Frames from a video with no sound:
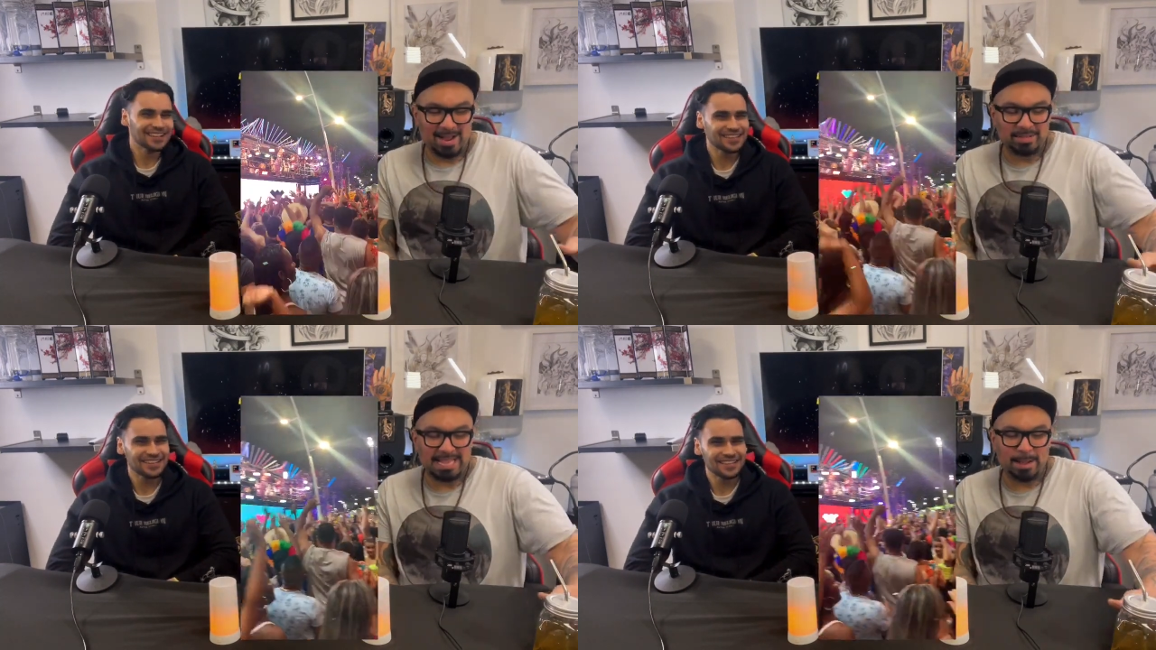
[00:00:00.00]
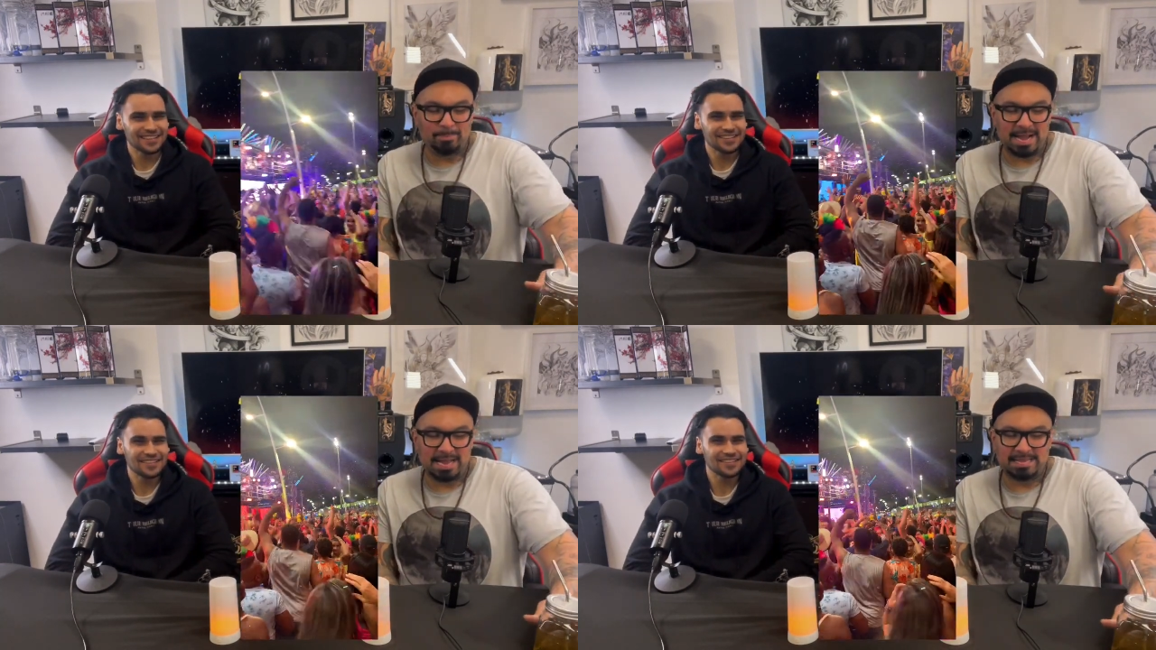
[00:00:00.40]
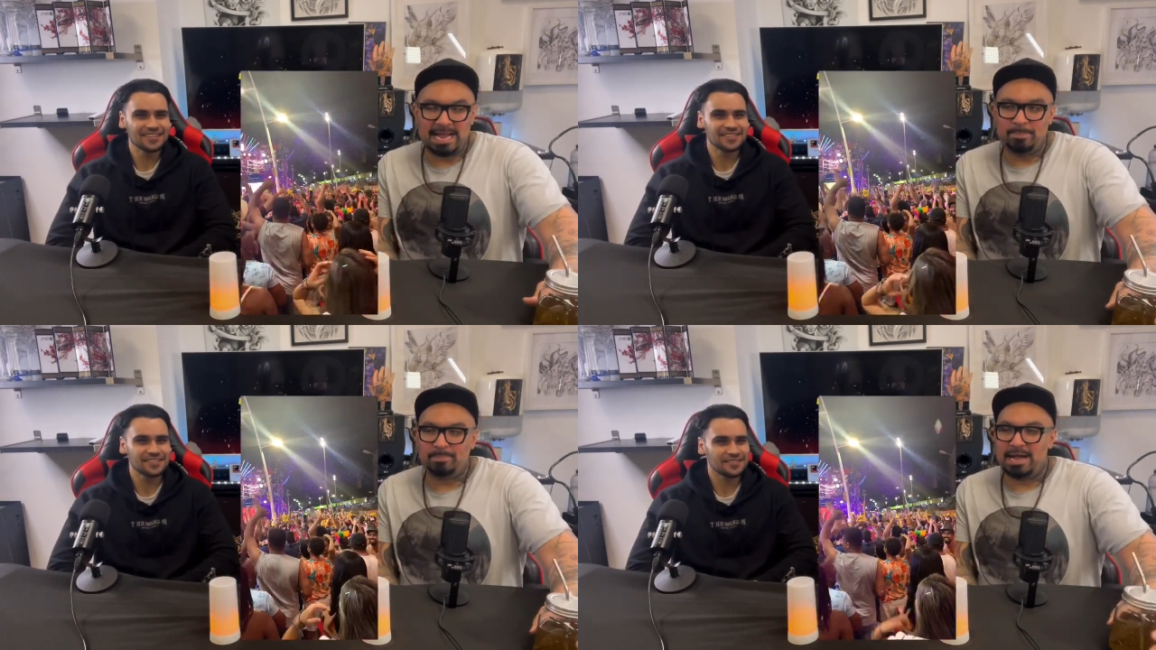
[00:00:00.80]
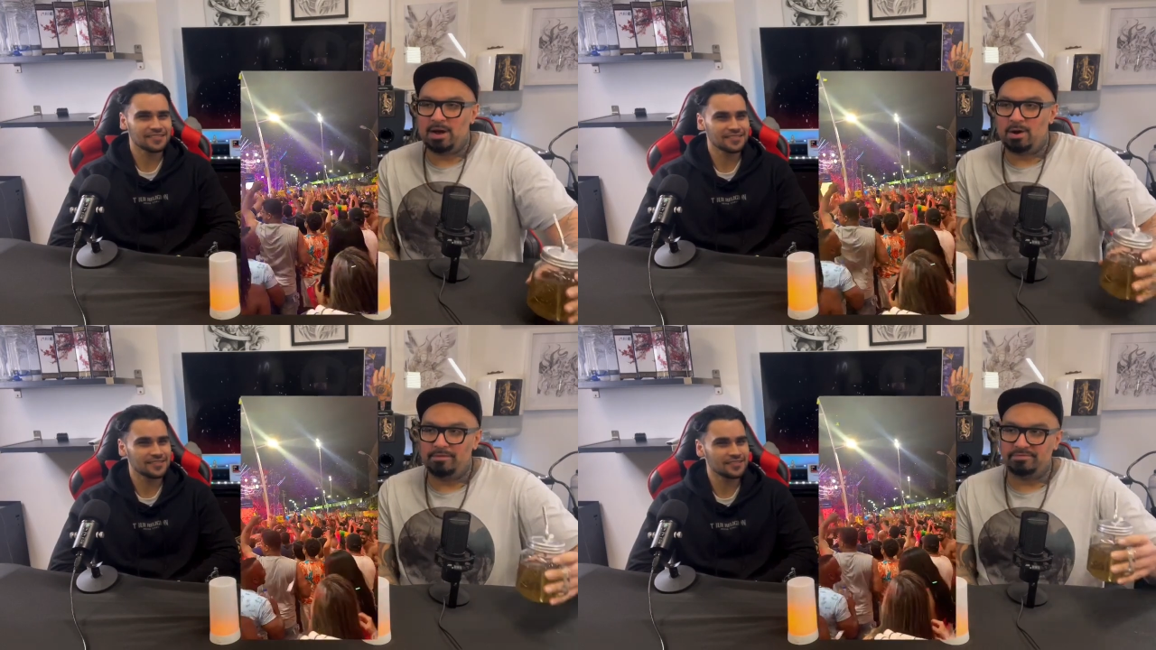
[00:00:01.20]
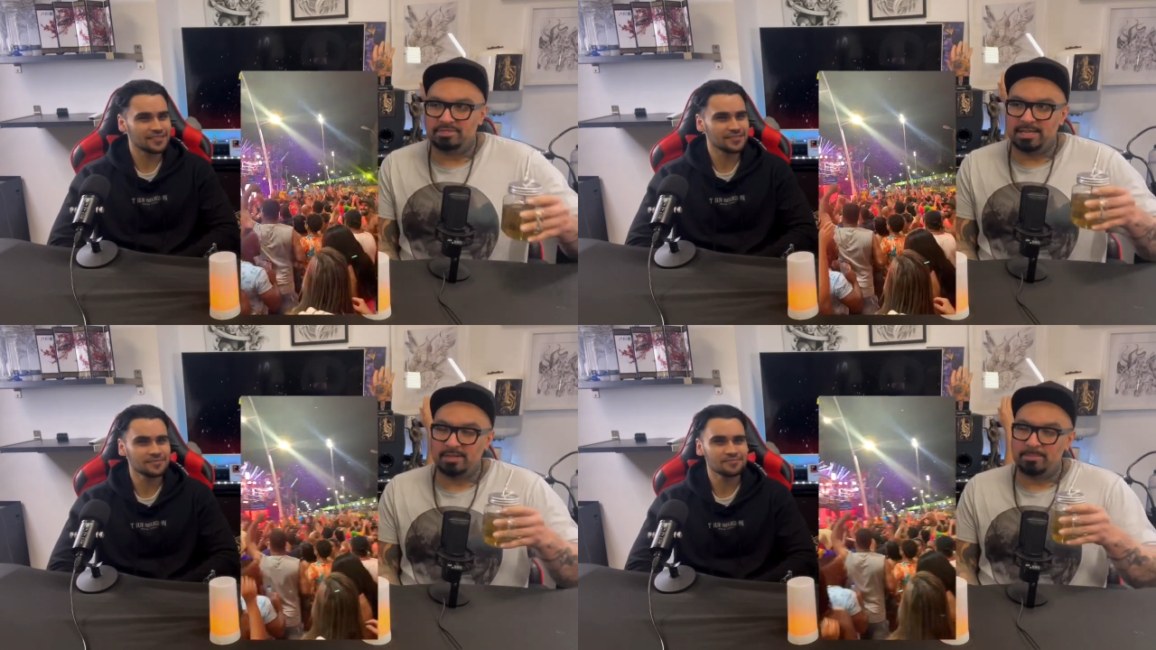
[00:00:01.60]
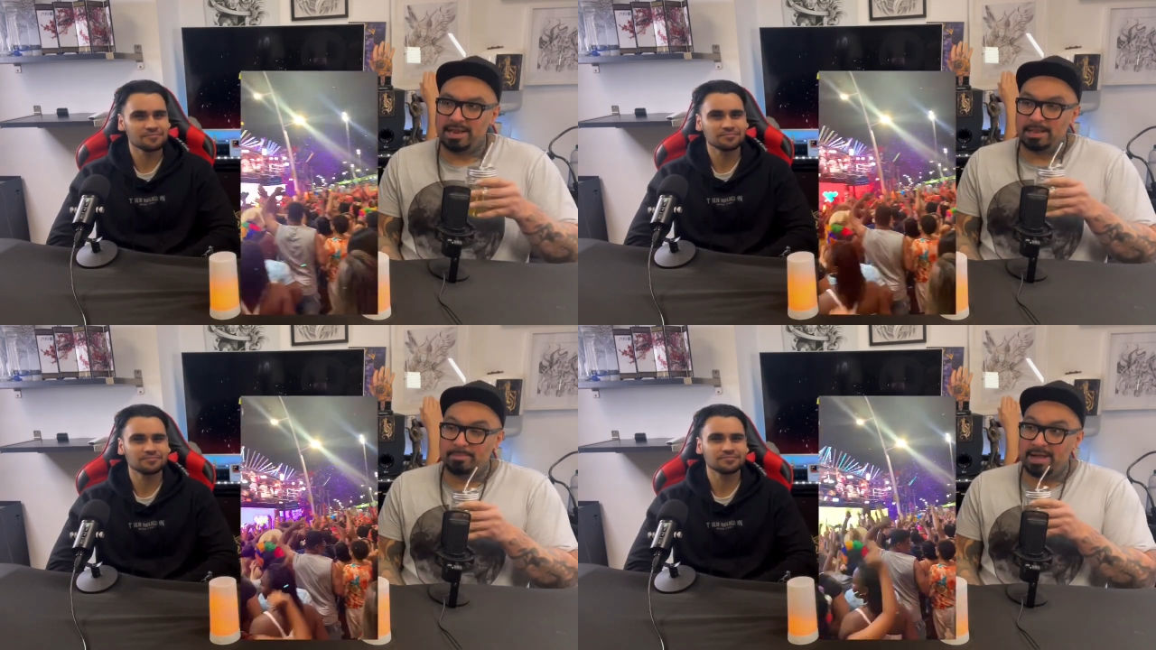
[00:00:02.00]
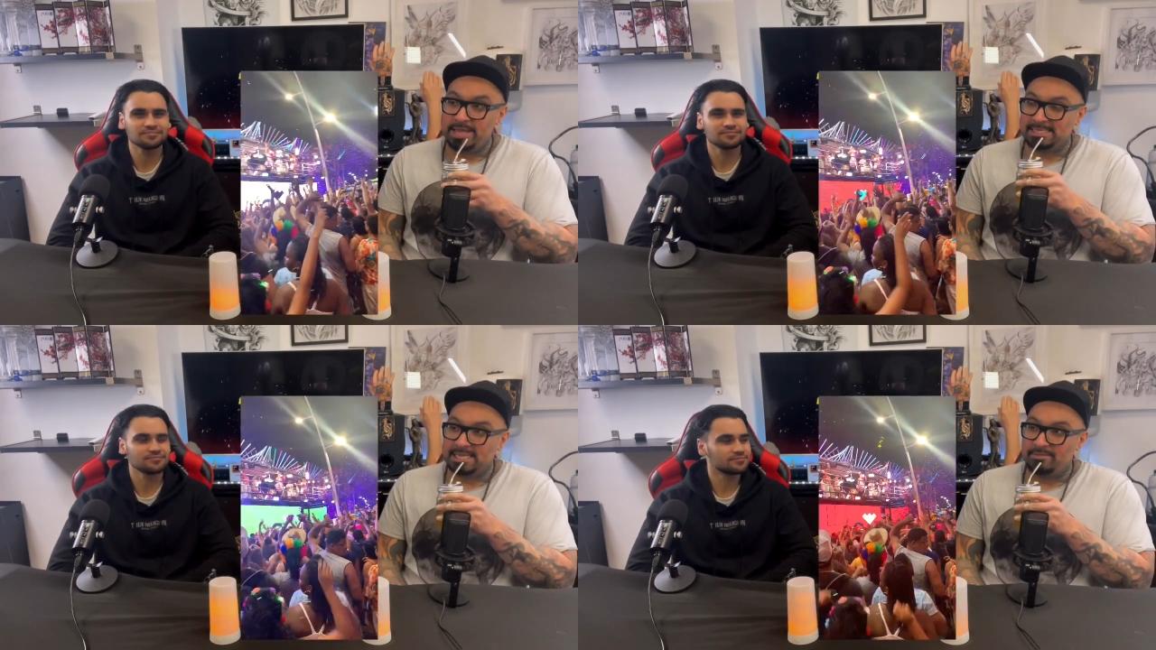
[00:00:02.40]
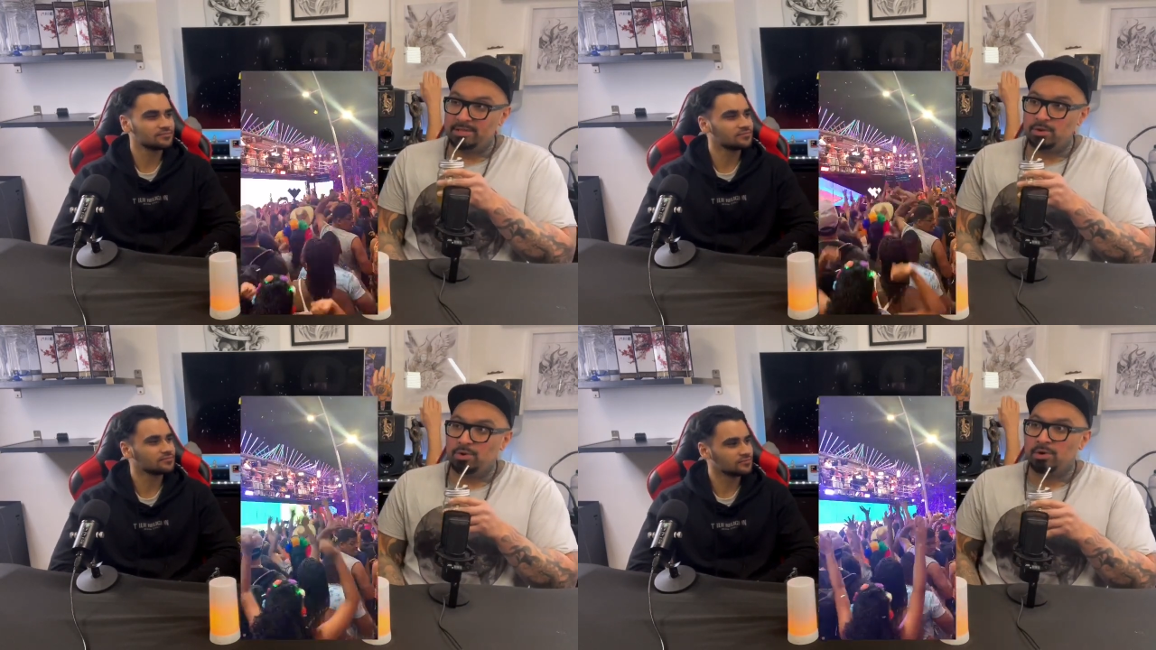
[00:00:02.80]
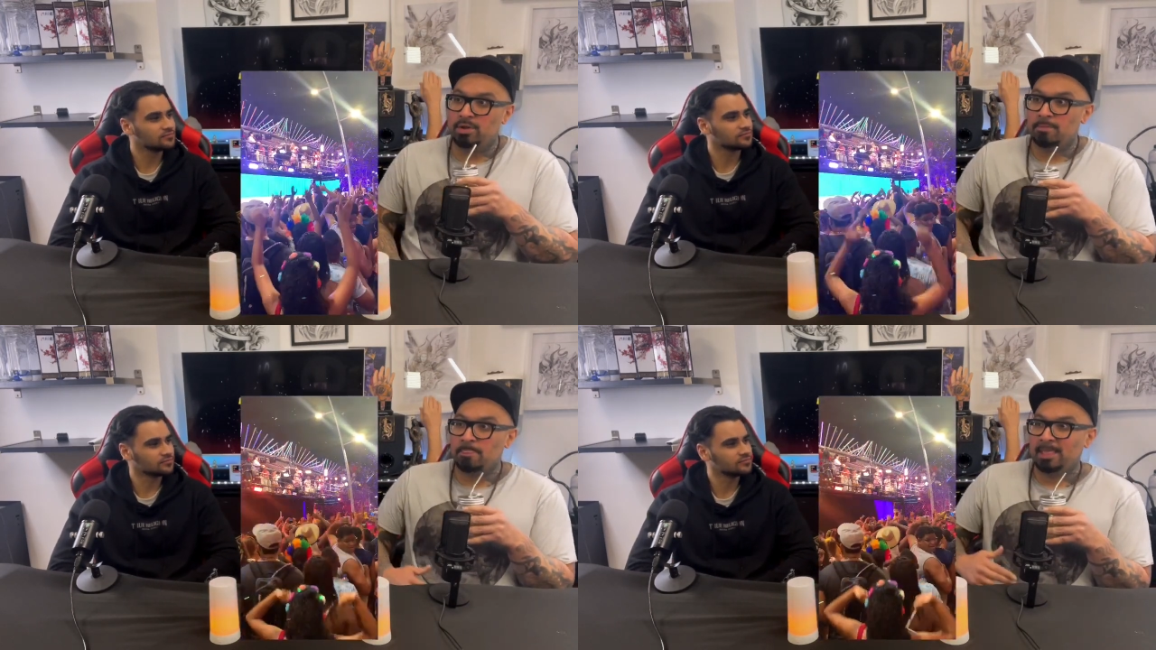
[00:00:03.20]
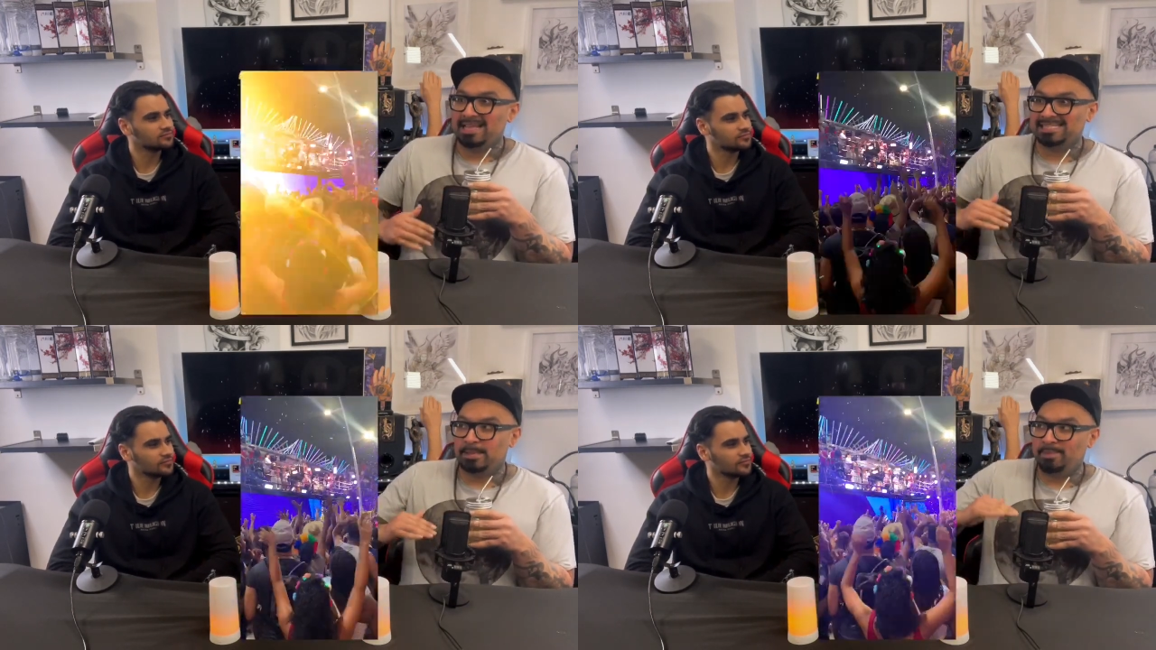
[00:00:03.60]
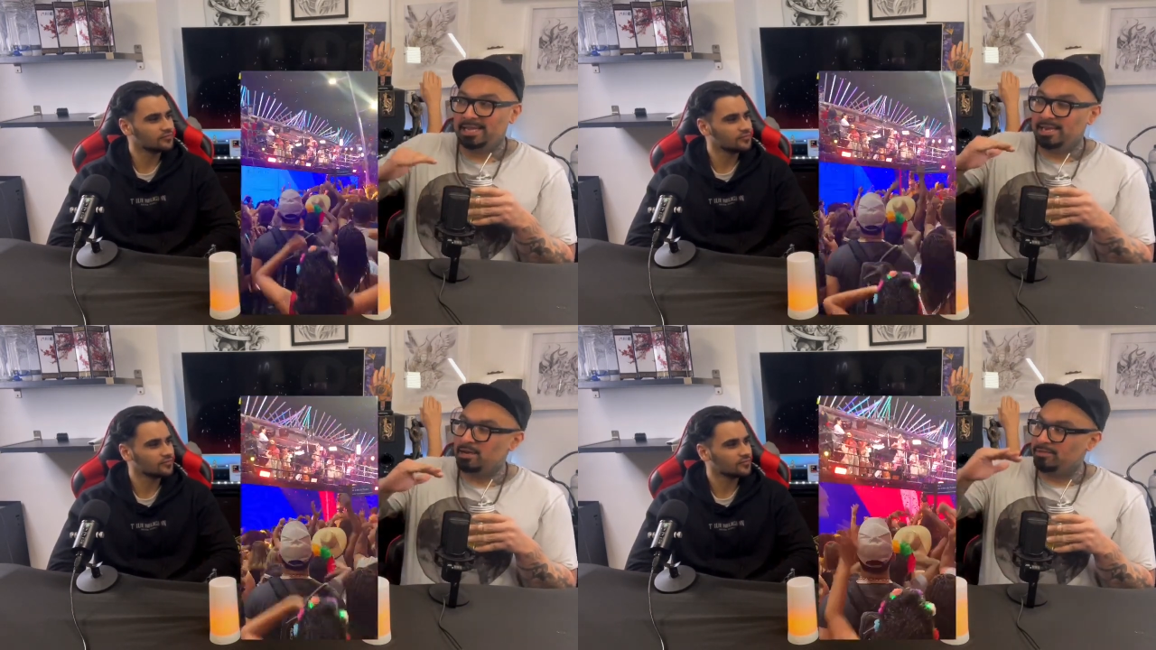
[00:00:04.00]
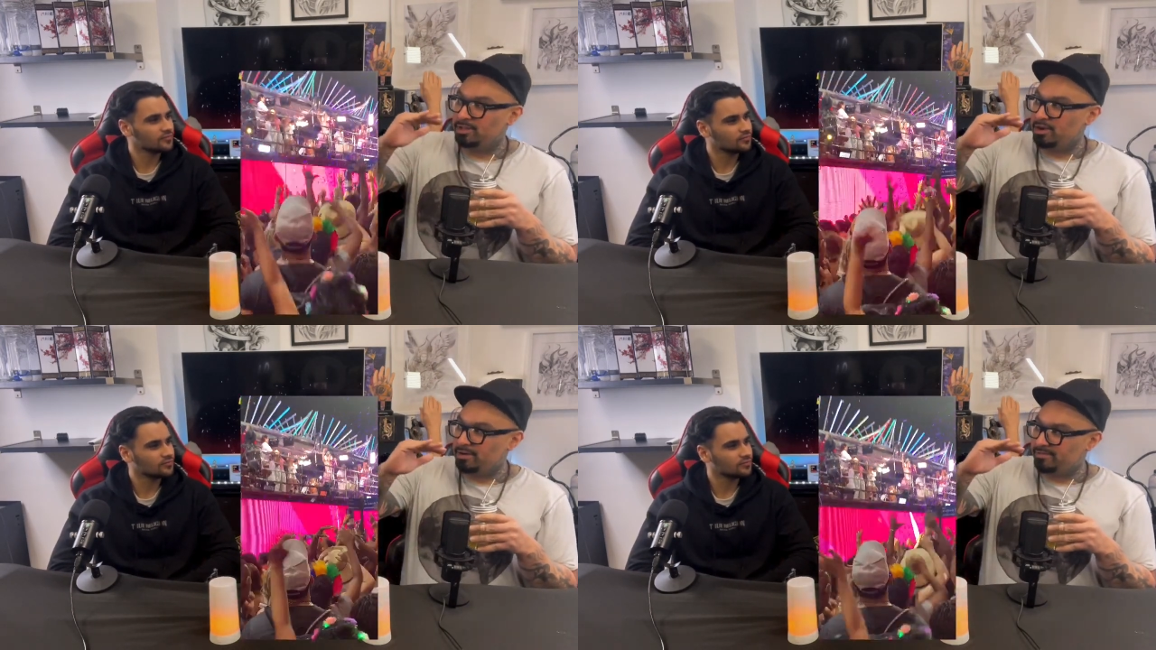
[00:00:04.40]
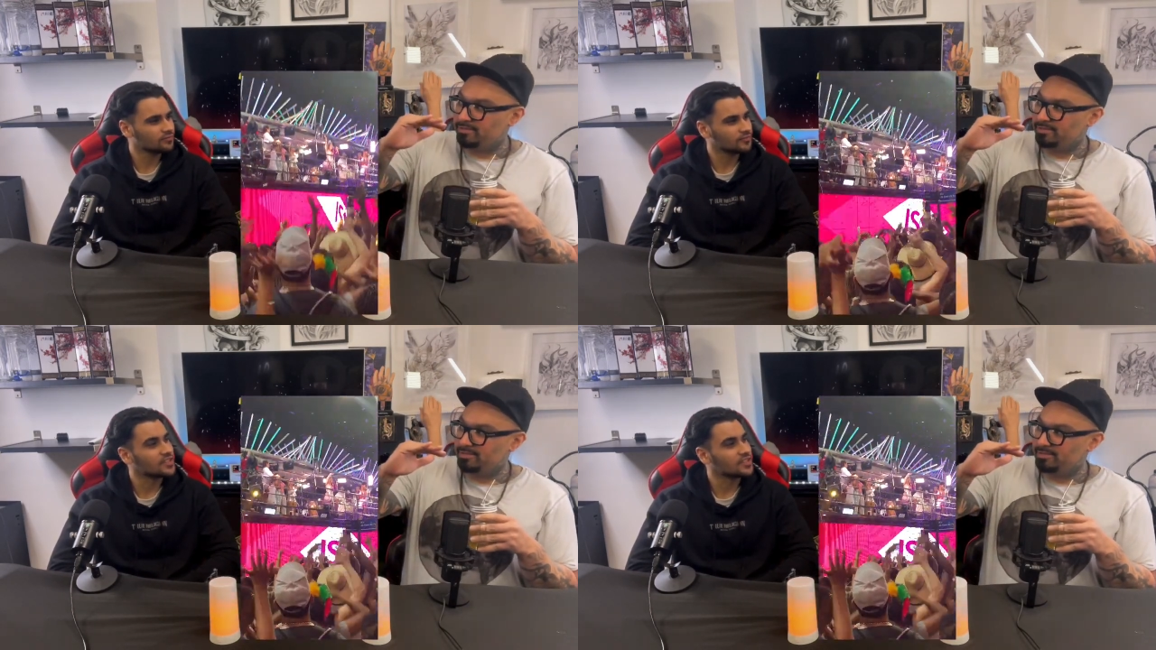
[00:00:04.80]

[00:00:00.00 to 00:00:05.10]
Speaker 1: no, that part, that part of South America, Bahia, Salvador, mm-hmm. is the beginning of the north.